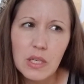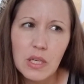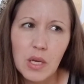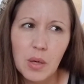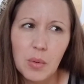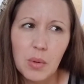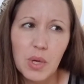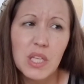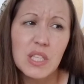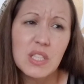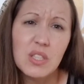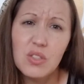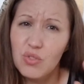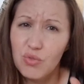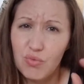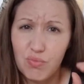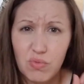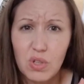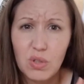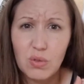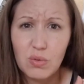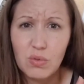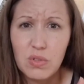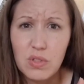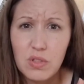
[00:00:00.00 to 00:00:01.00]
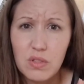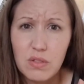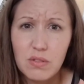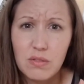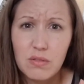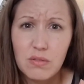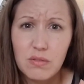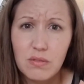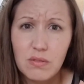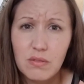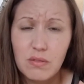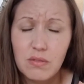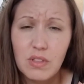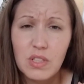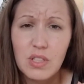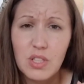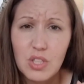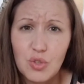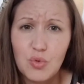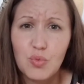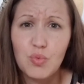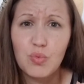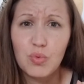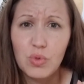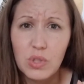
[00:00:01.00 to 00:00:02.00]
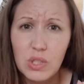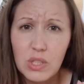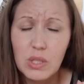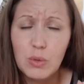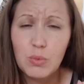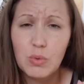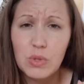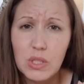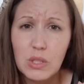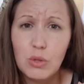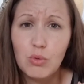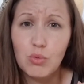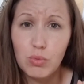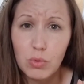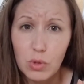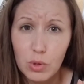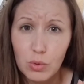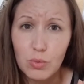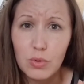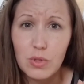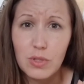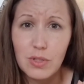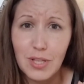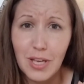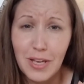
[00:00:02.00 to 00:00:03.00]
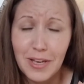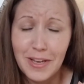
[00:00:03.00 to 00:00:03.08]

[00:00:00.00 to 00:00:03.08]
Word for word: That's gross. That's just really, really gross.